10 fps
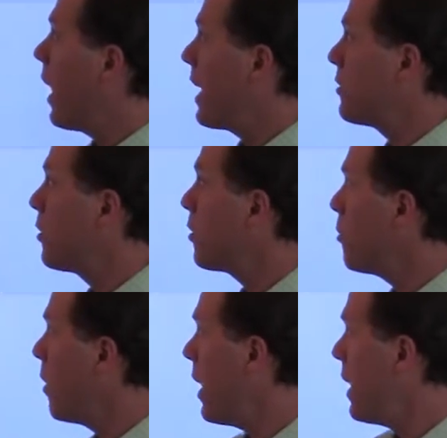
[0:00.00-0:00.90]
I took
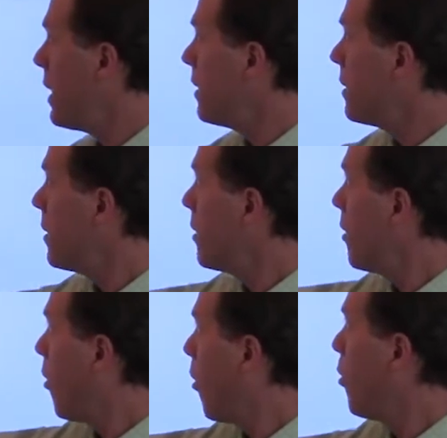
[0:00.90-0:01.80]
away
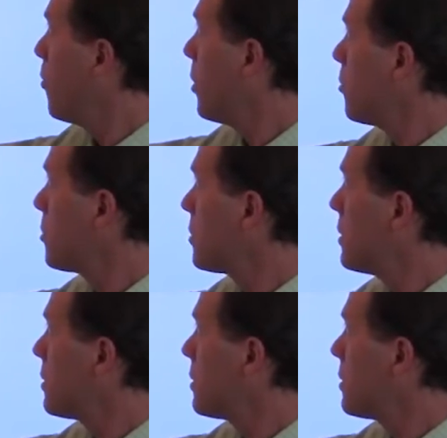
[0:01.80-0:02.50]
almost